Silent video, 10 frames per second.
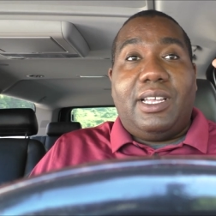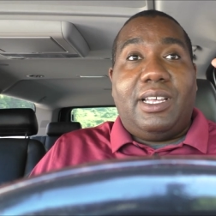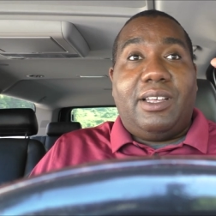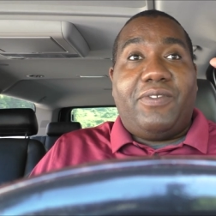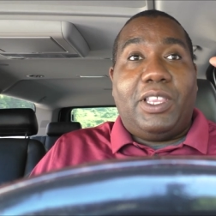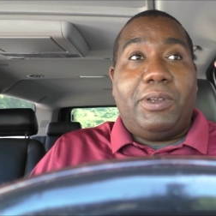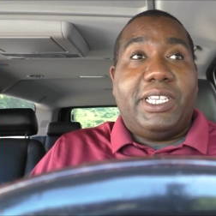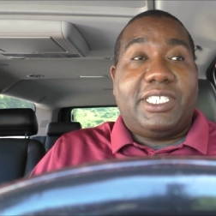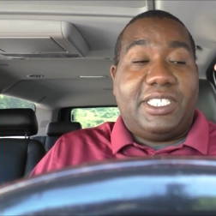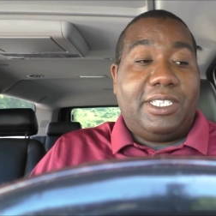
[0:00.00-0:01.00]
uh,
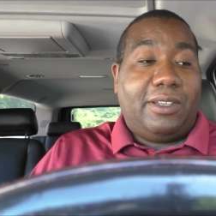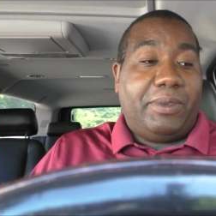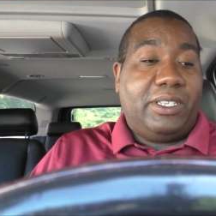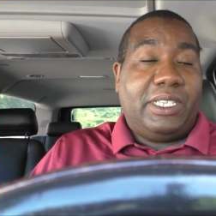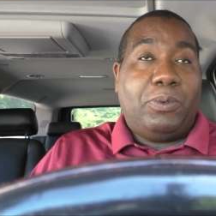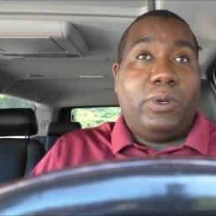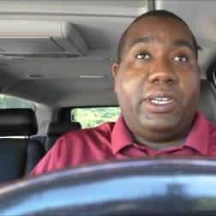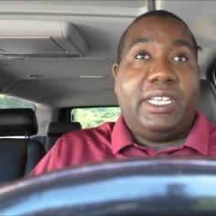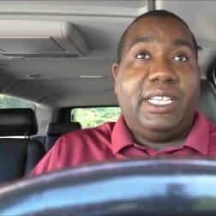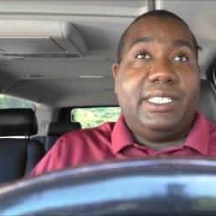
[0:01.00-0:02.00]
felonious assault because they
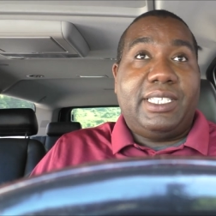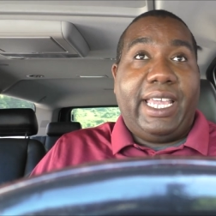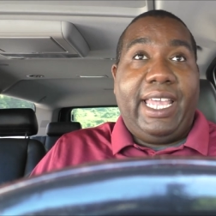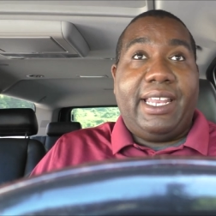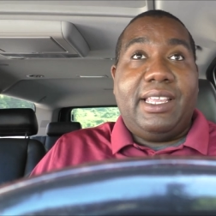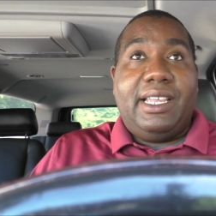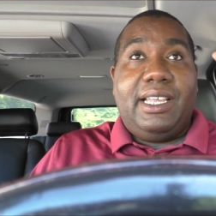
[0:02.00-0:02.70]
pointed guns at